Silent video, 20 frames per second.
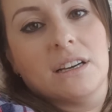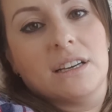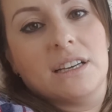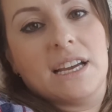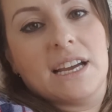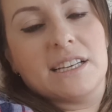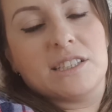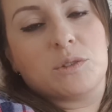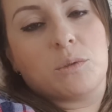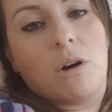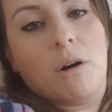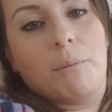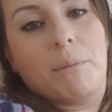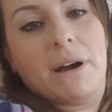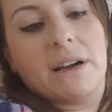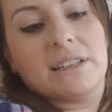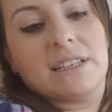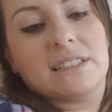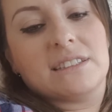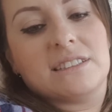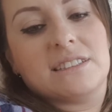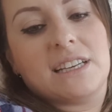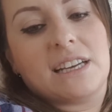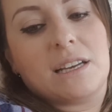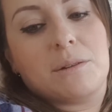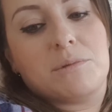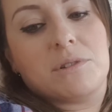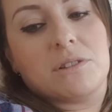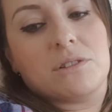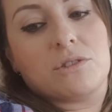yeah, it's quite bad. I had to
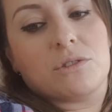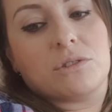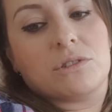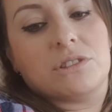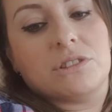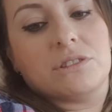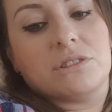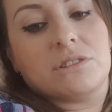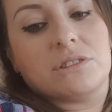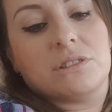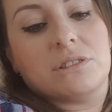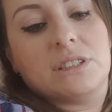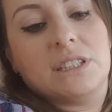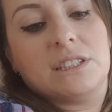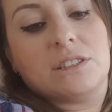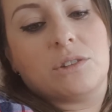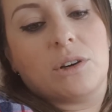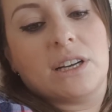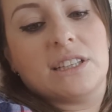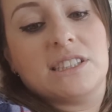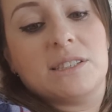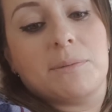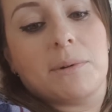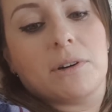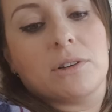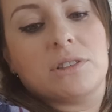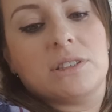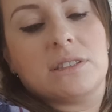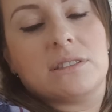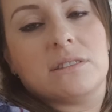take him to the doctors and he's got
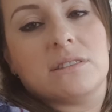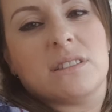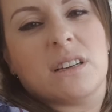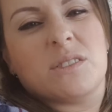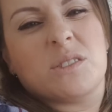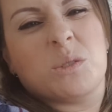antibiotics and stuff.